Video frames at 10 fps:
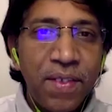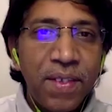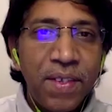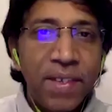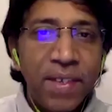
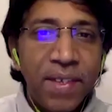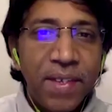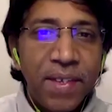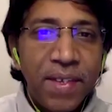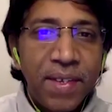
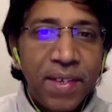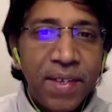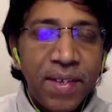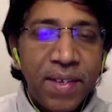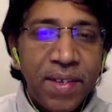
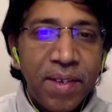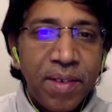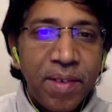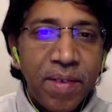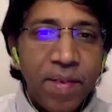
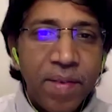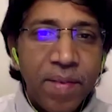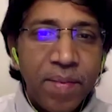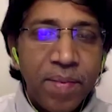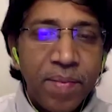
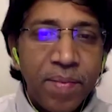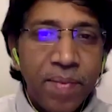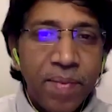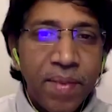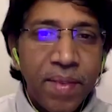
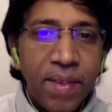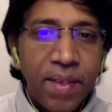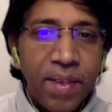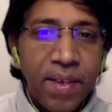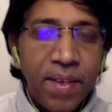
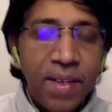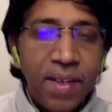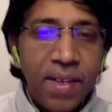Nobody speaks.